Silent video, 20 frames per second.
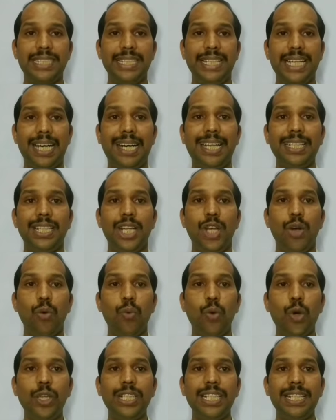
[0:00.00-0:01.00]
They are
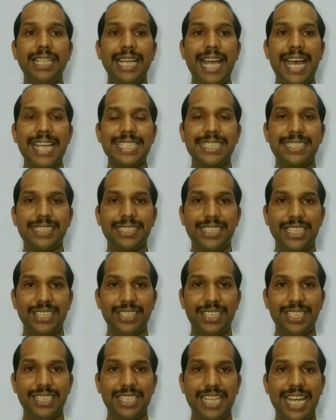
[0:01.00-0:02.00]
owner has
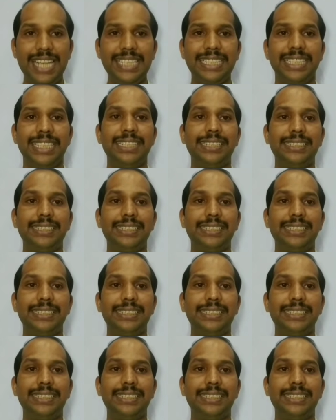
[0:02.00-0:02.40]
general right,